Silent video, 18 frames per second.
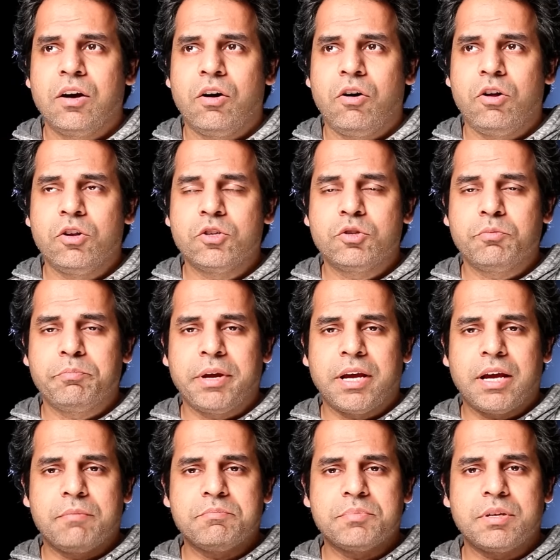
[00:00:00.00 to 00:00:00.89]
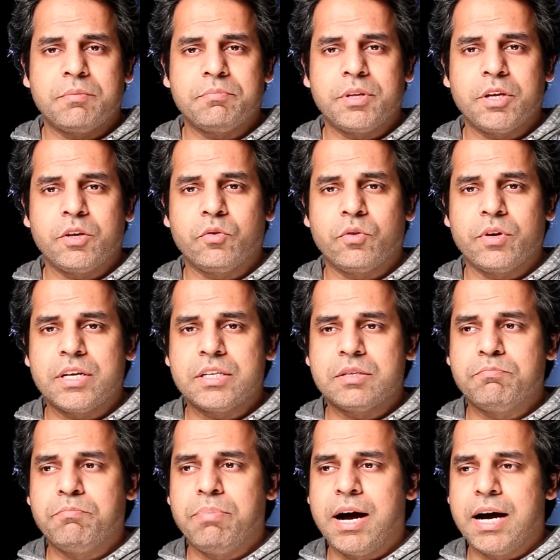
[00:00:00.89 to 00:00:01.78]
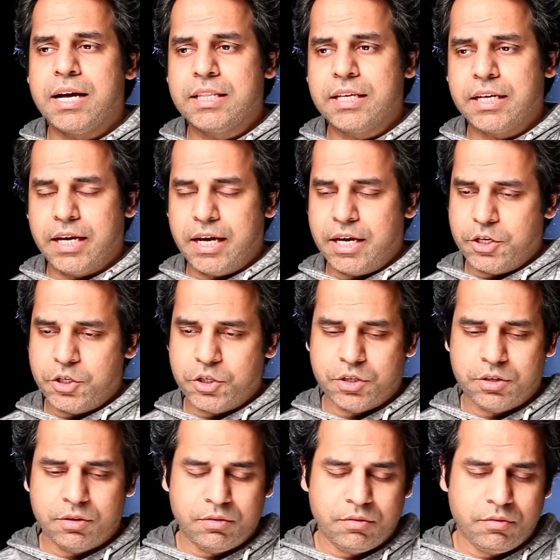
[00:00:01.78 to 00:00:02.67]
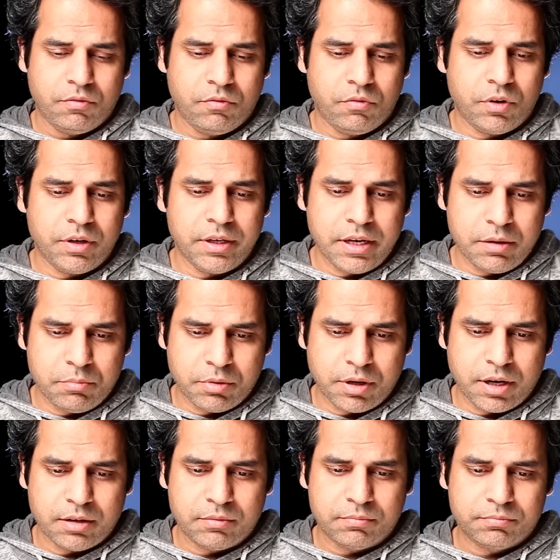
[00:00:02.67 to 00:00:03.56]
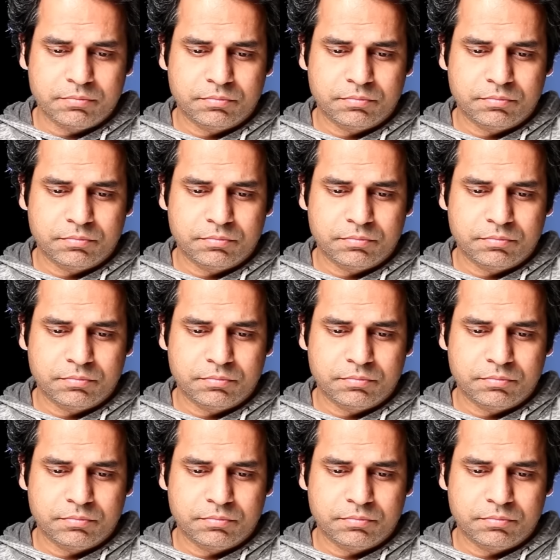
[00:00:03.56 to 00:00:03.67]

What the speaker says: also becomes something known as Bhadakesh for Libra.